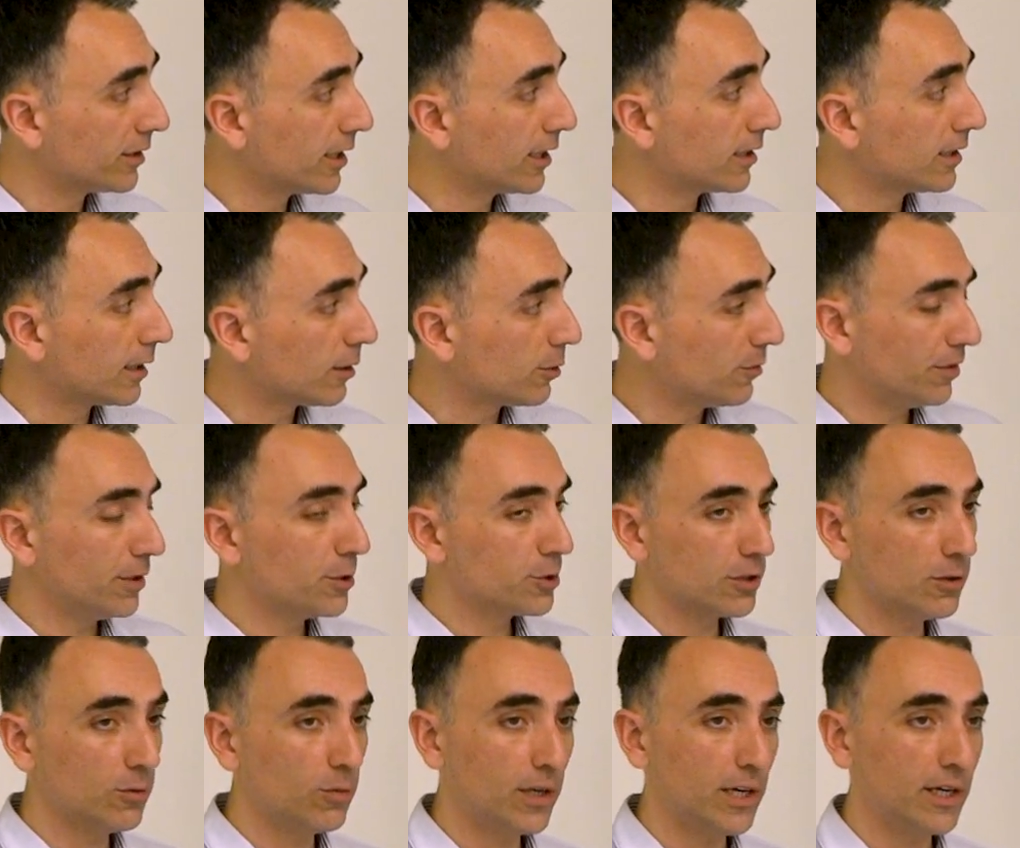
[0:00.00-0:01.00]
There are like
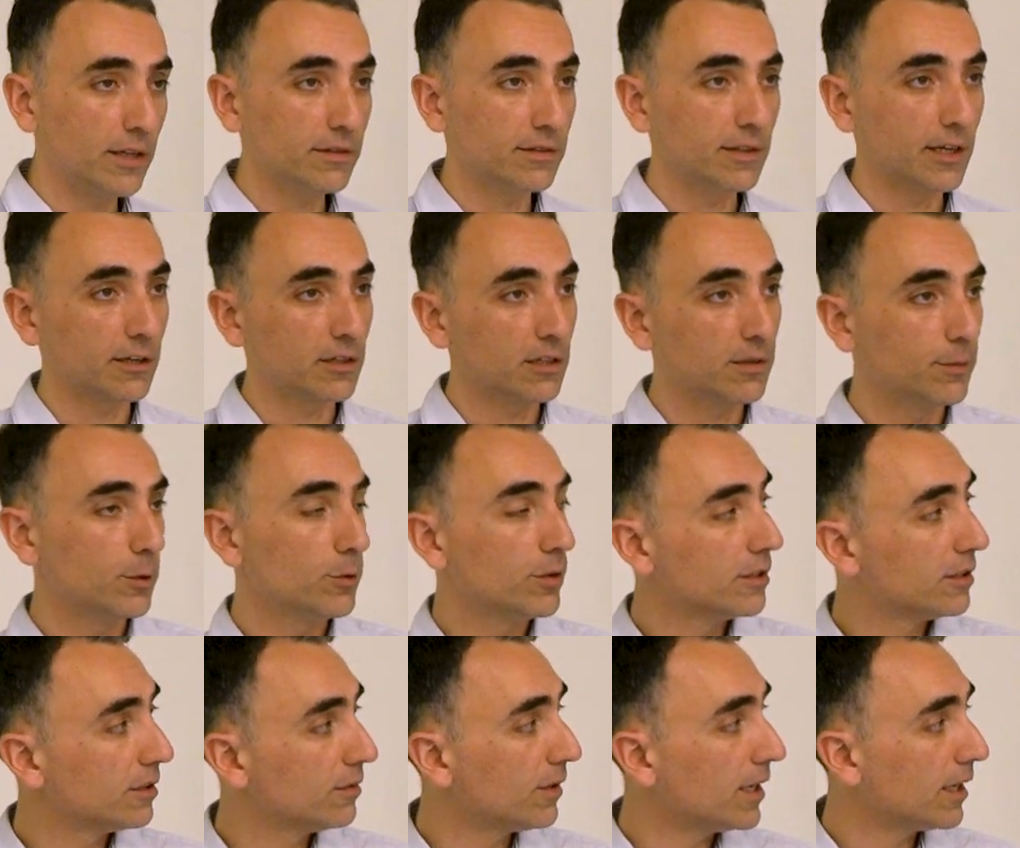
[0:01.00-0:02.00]
official ones, there are
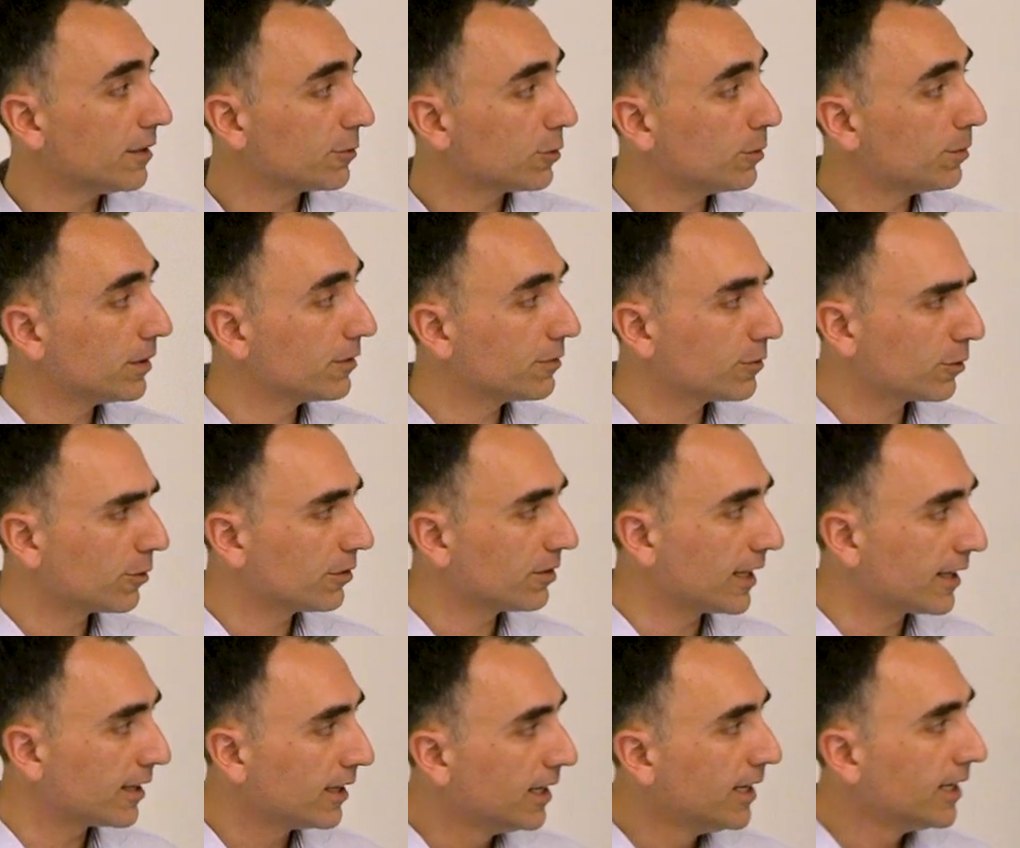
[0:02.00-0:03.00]
community ones, open source,
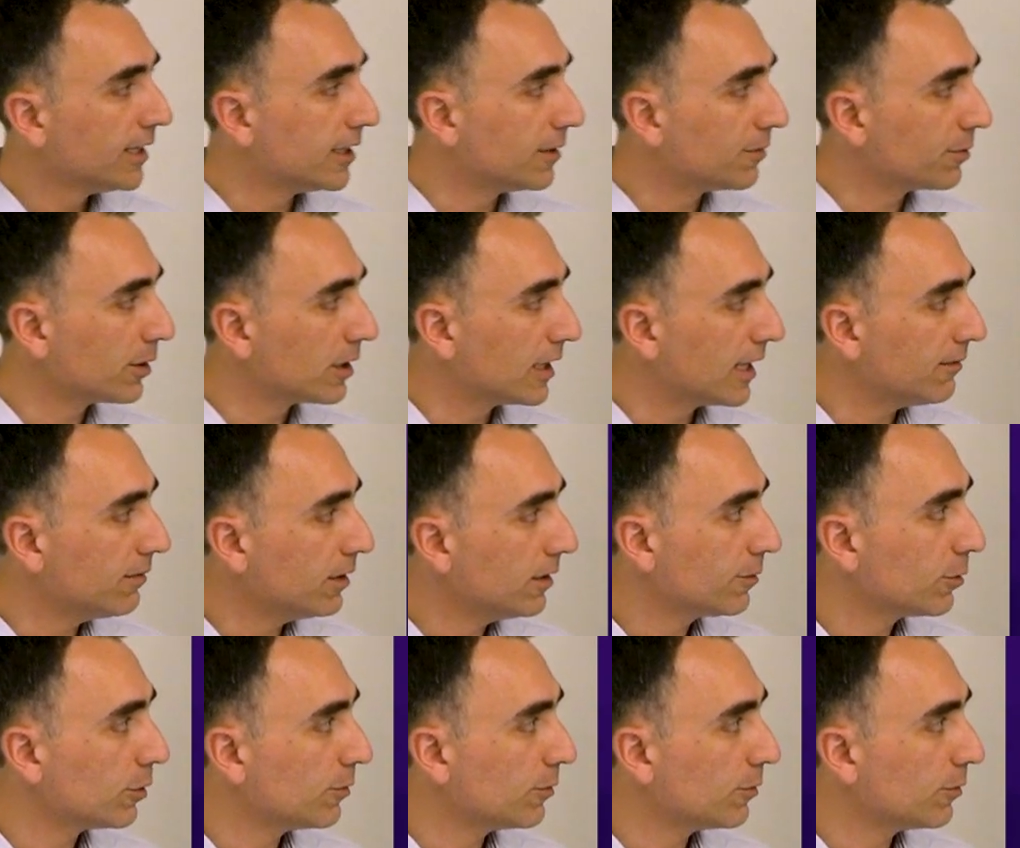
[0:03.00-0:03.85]
like different levels.